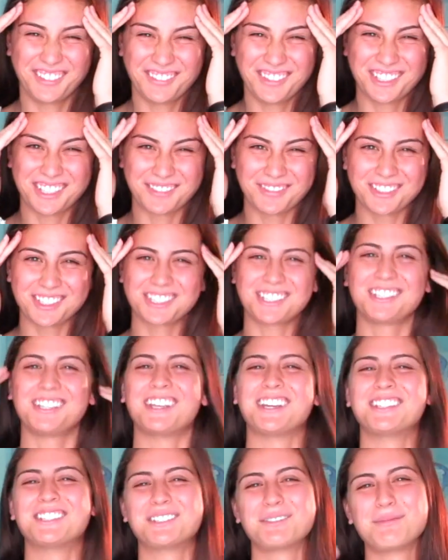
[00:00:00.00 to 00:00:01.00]
a Mitsubishi
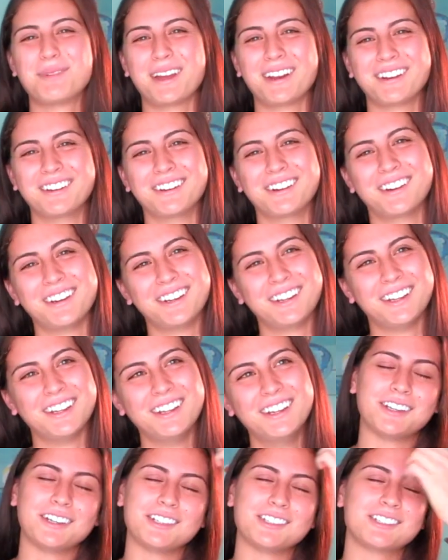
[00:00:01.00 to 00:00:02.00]
Lancer banner on it.
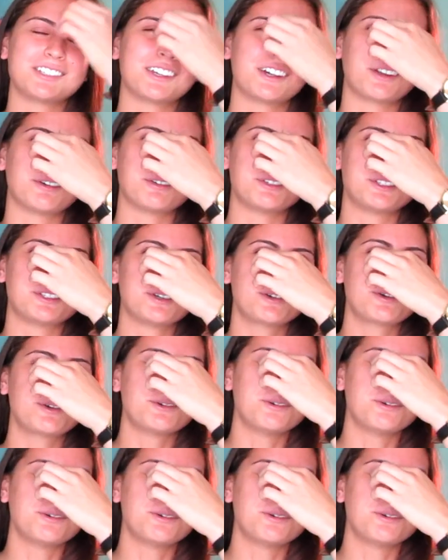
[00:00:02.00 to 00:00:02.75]
I just thought it was so